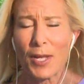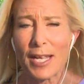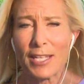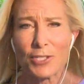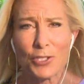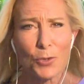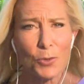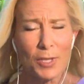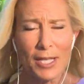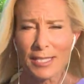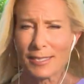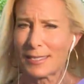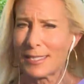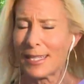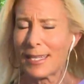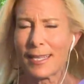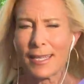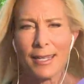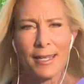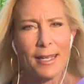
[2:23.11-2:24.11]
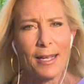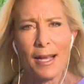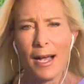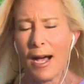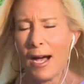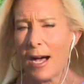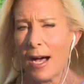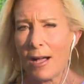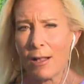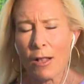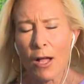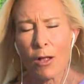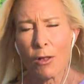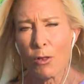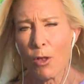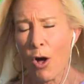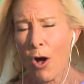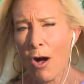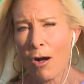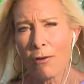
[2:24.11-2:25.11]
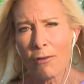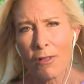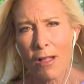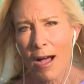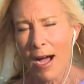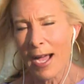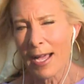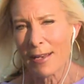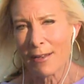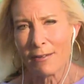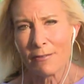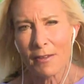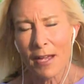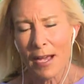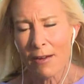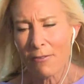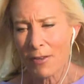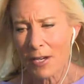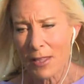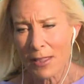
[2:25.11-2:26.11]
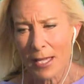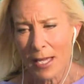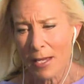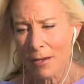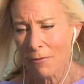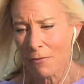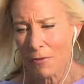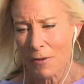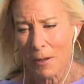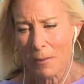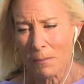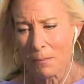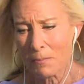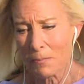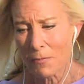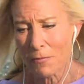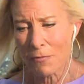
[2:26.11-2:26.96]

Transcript: And as you listed, a, a long line of everything from,